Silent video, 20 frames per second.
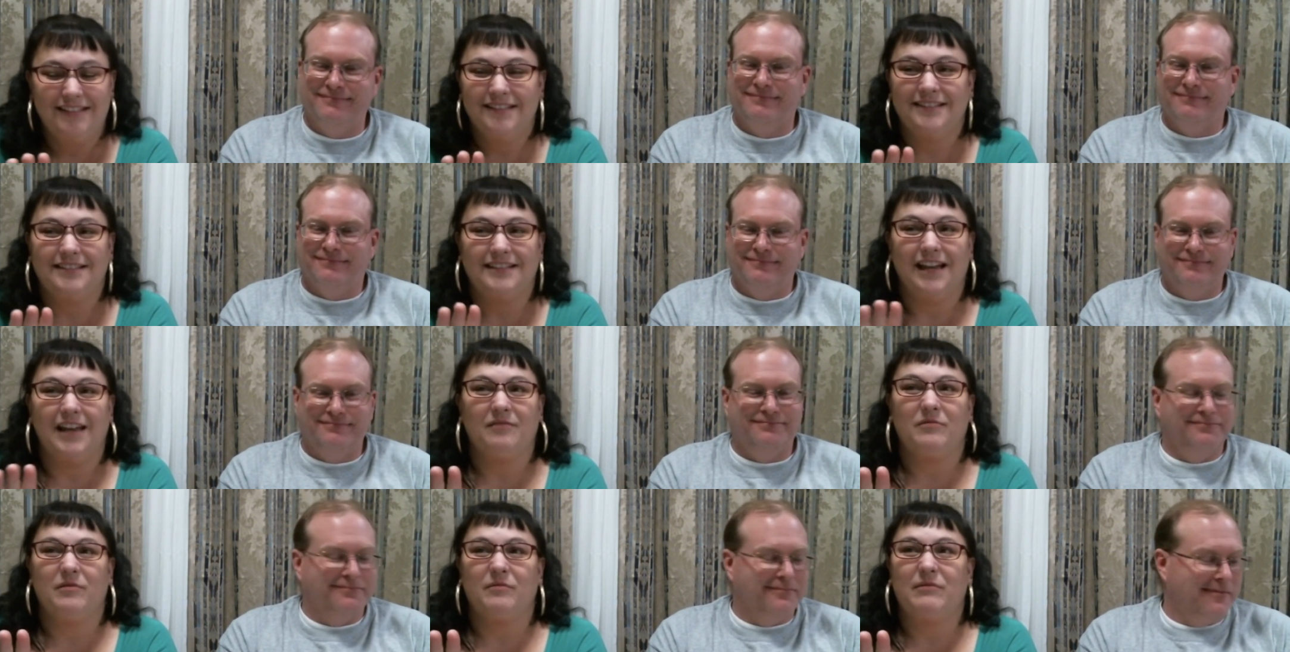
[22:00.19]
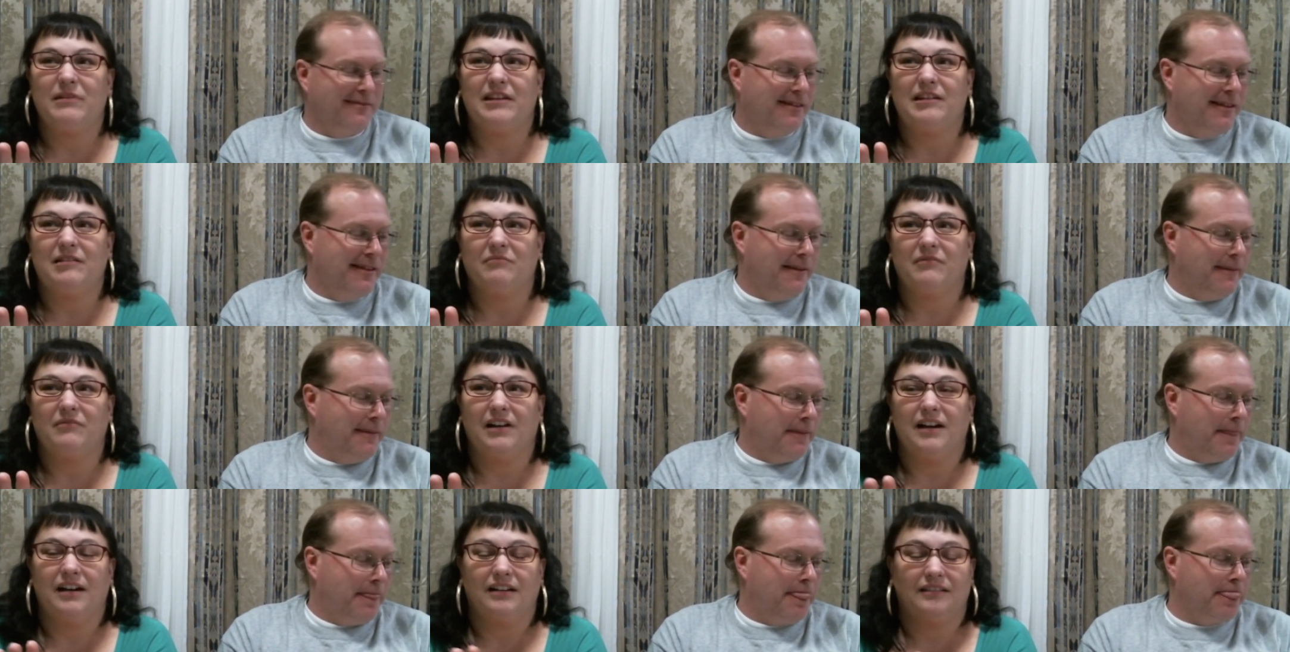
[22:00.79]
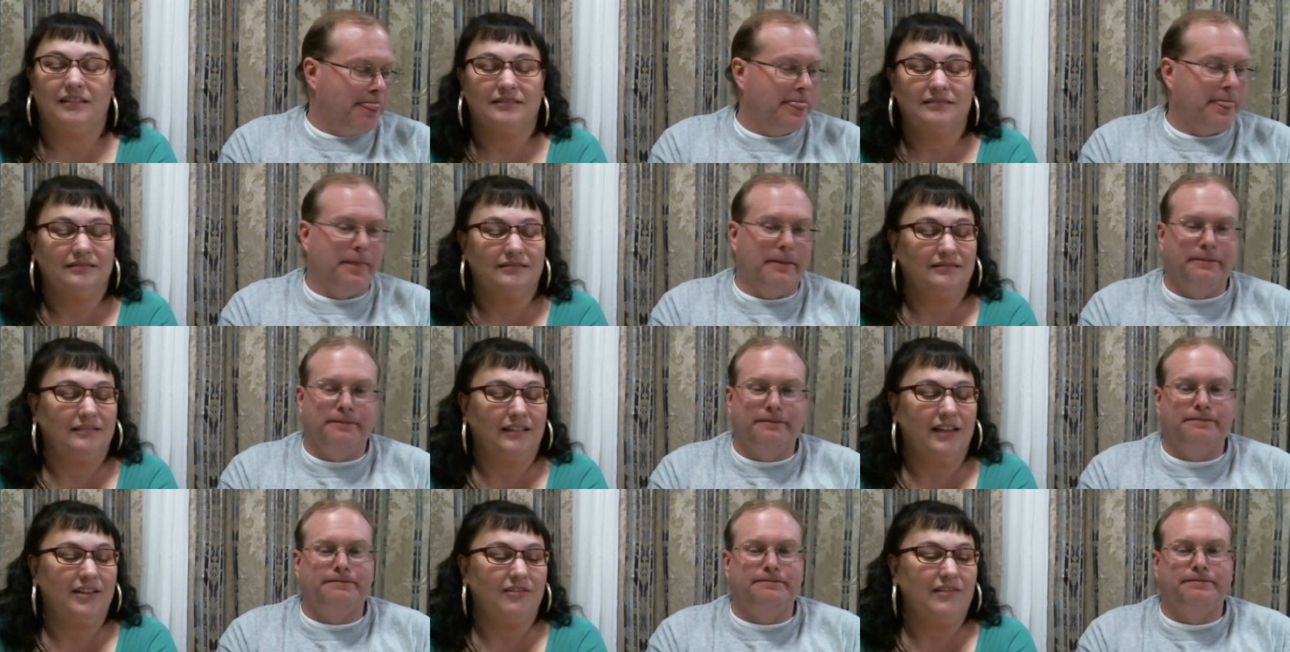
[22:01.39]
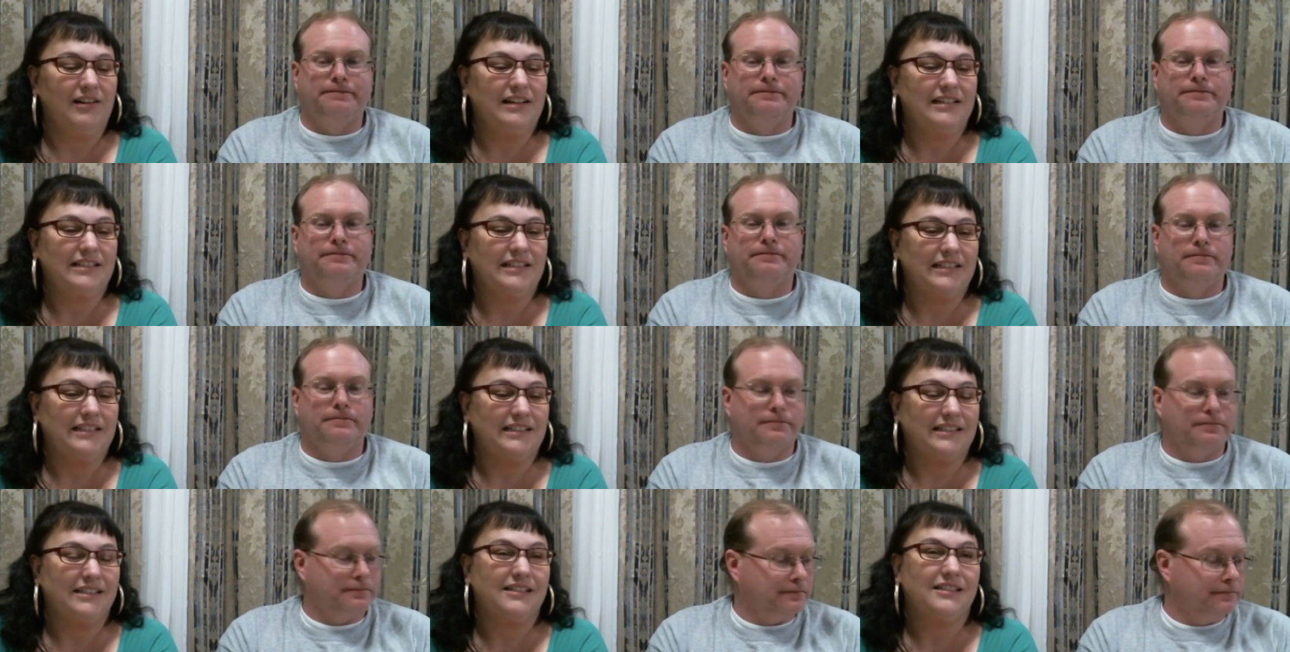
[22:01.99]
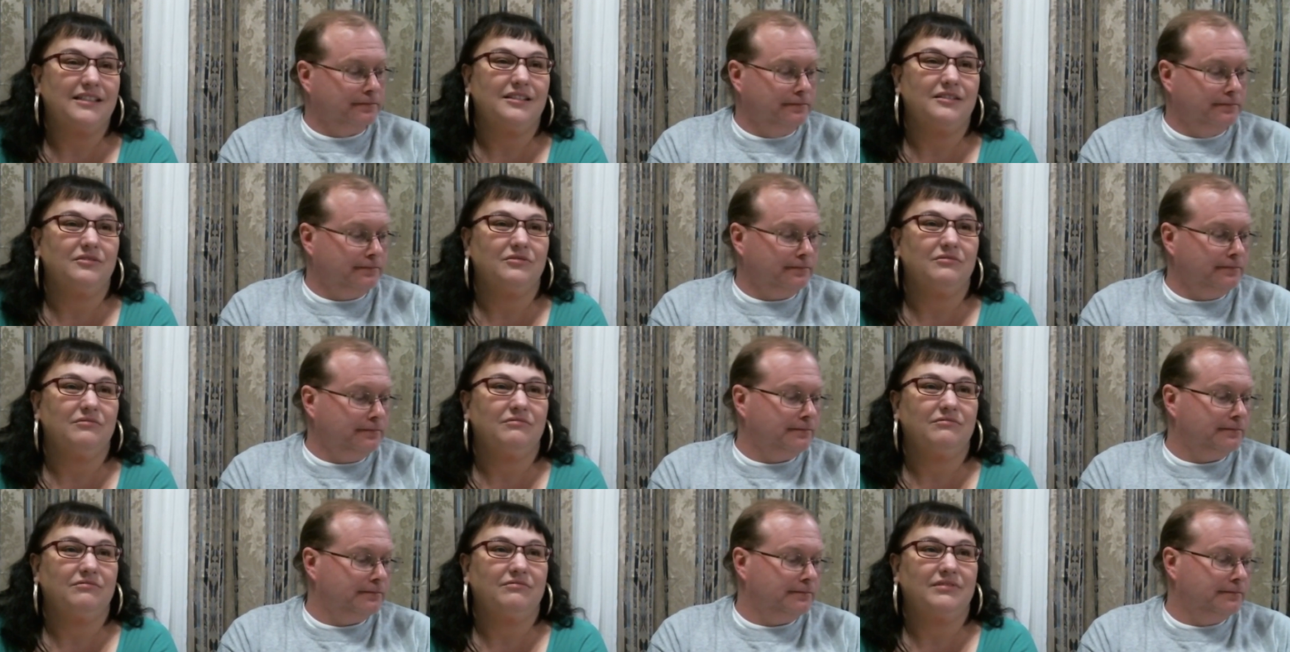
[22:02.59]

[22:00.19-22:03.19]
Speaker 1: got to be medium rare. Otherwise, it's too